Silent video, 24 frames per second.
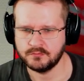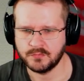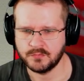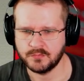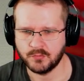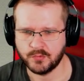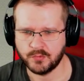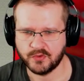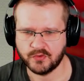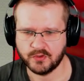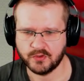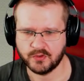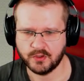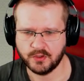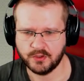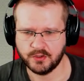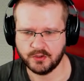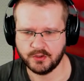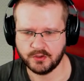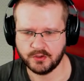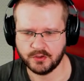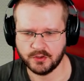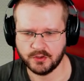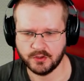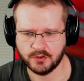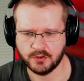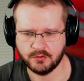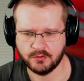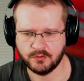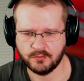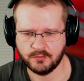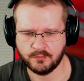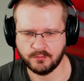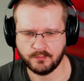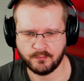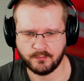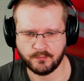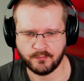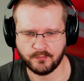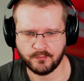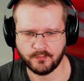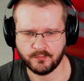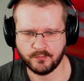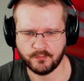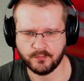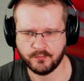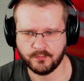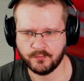We slide down,
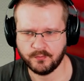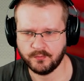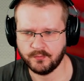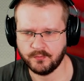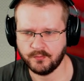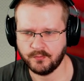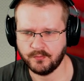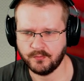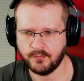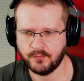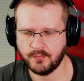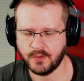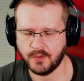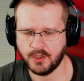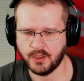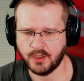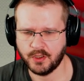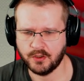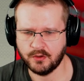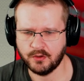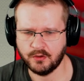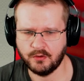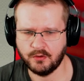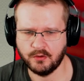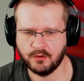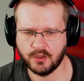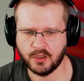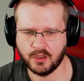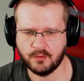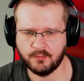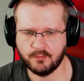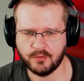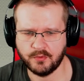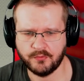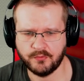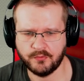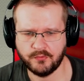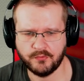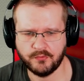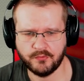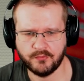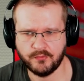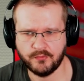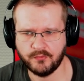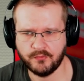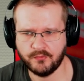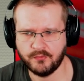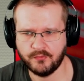and hole number
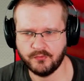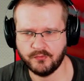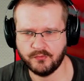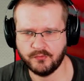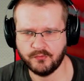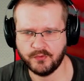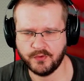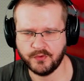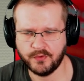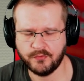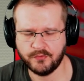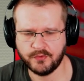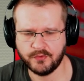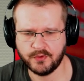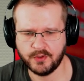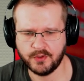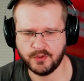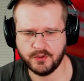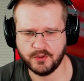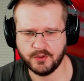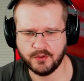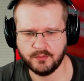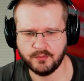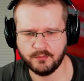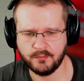15